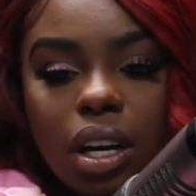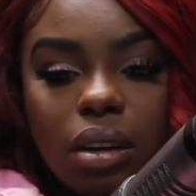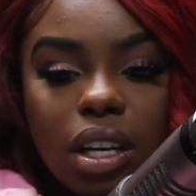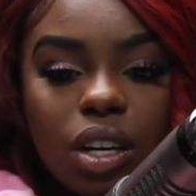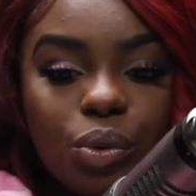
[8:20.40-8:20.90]

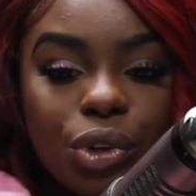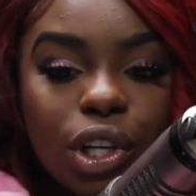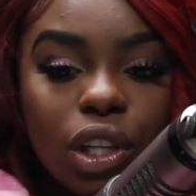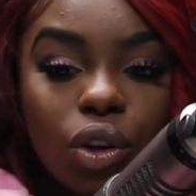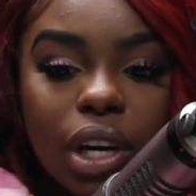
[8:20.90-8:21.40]
Get a
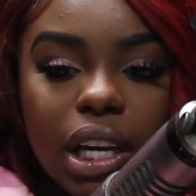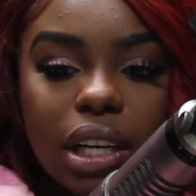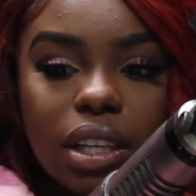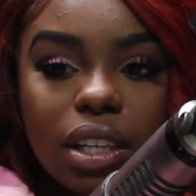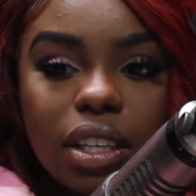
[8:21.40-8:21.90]
real
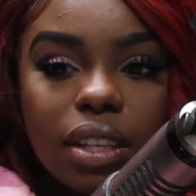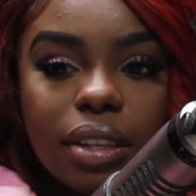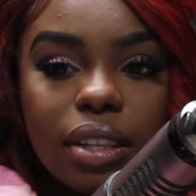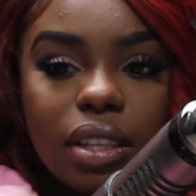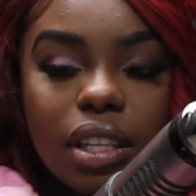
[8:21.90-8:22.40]
lawyer.
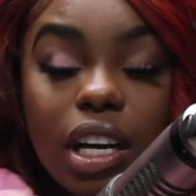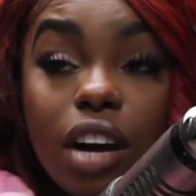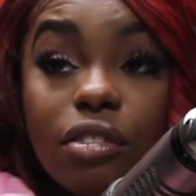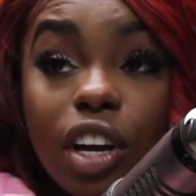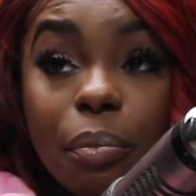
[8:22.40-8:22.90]
Look
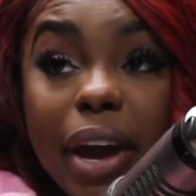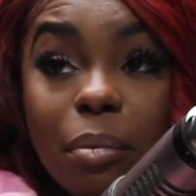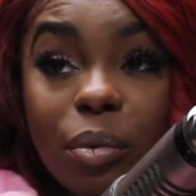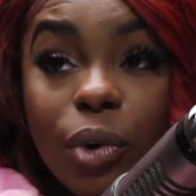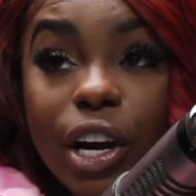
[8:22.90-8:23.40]
over your
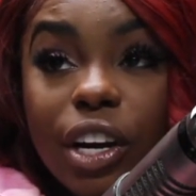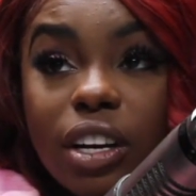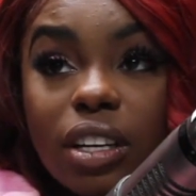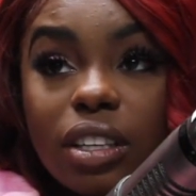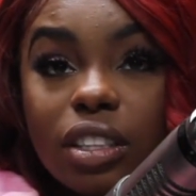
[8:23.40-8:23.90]
paperwork.
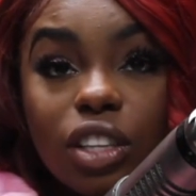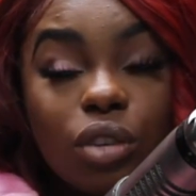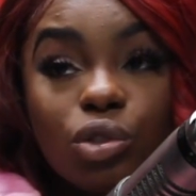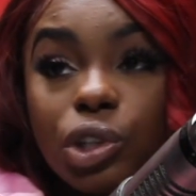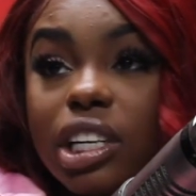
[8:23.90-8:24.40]

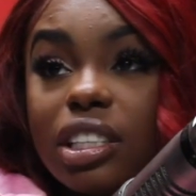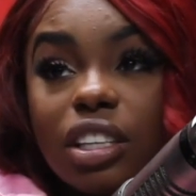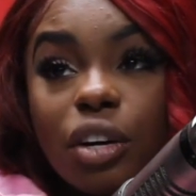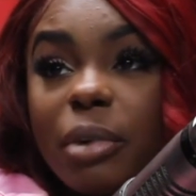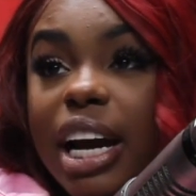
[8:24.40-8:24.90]
Don't trust
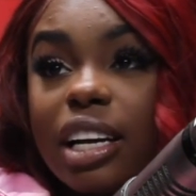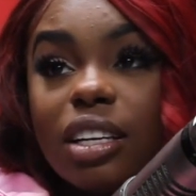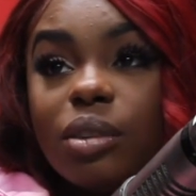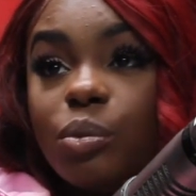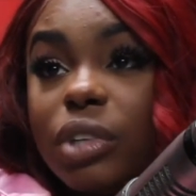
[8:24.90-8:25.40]

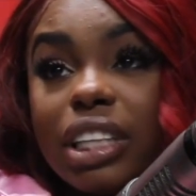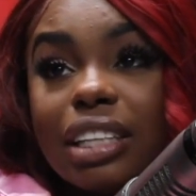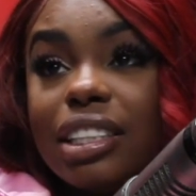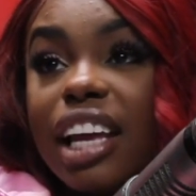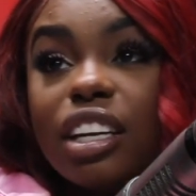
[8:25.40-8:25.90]
nobody, what
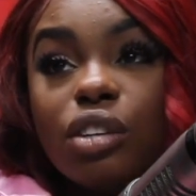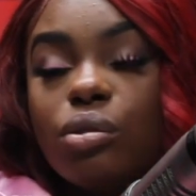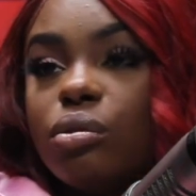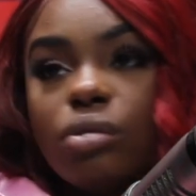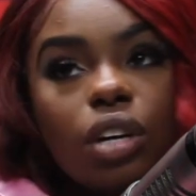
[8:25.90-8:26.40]
they telling
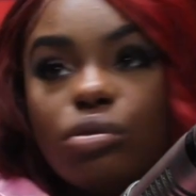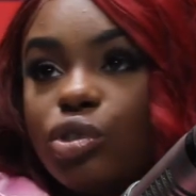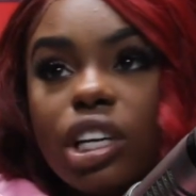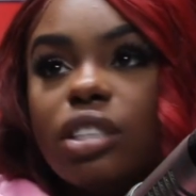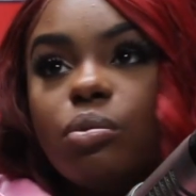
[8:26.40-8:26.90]
you. Don't
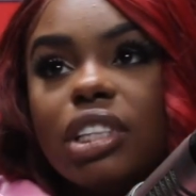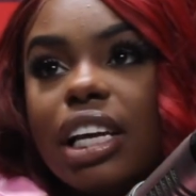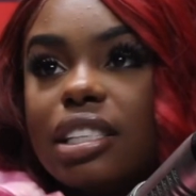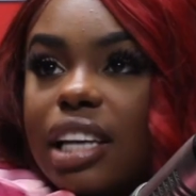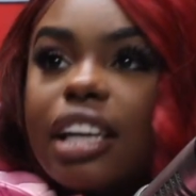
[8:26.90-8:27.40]
trust what
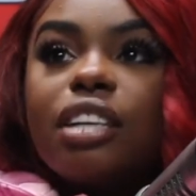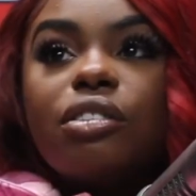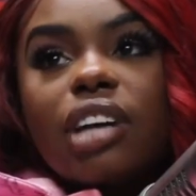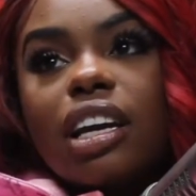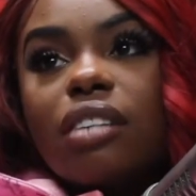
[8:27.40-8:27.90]
they telling
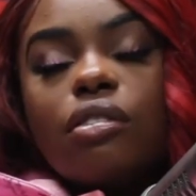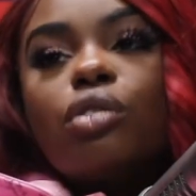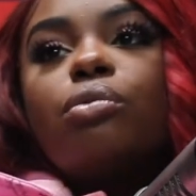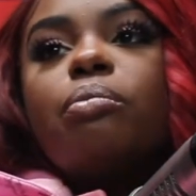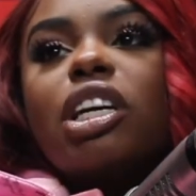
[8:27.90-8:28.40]
you they giving
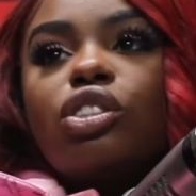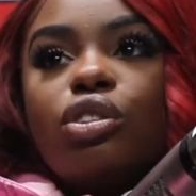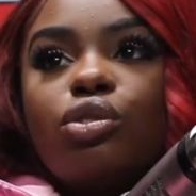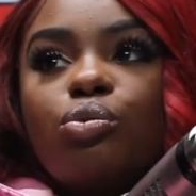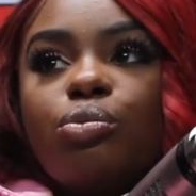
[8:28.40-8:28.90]
you. Make
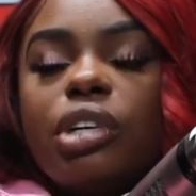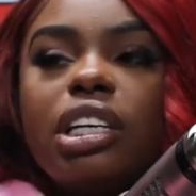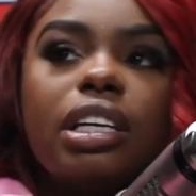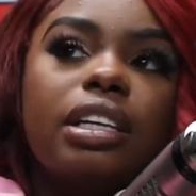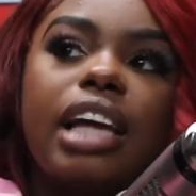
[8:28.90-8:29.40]
sure you
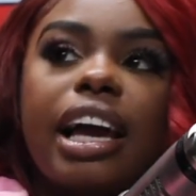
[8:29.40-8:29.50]
read it.